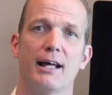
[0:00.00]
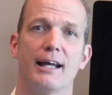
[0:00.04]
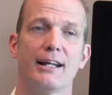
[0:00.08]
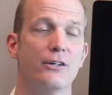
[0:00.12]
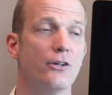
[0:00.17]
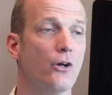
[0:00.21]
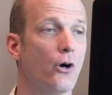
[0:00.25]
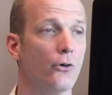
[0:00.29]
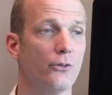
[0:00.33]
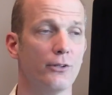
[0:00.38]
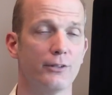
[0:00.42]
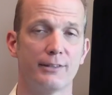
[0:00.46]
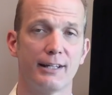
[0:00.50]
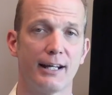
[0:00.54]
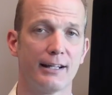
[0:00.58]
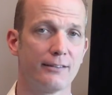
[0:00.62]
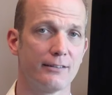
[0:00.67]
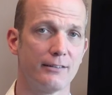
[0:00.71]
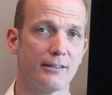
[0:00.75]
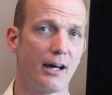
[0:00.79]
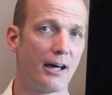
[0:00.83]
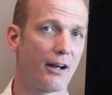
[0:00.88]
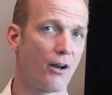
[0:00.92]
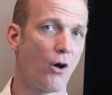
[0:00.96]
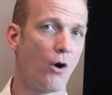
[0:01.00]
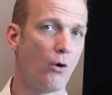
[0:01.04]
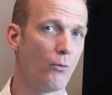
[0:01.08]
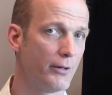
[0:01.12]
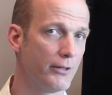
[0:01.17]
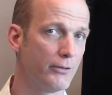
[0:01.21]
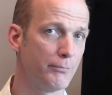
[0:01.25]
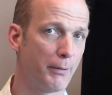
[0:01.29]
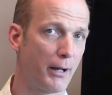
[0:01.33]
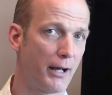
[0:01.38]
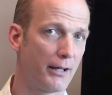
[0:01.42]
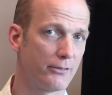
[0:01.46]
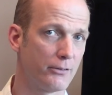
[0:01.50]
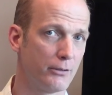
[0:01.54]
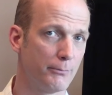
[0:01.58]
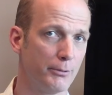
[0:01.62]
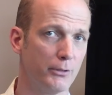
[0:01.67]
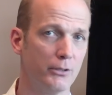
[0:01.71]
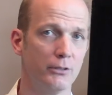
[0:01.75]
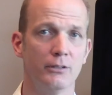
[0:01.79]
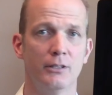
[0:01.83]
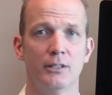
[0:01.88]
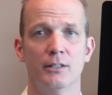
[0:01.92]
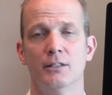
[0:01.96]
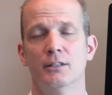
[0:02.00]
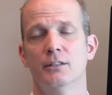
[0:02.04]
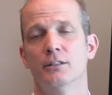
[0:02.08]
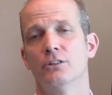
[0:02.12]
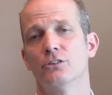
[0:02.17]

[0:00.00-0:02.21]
I know that that's not always possible,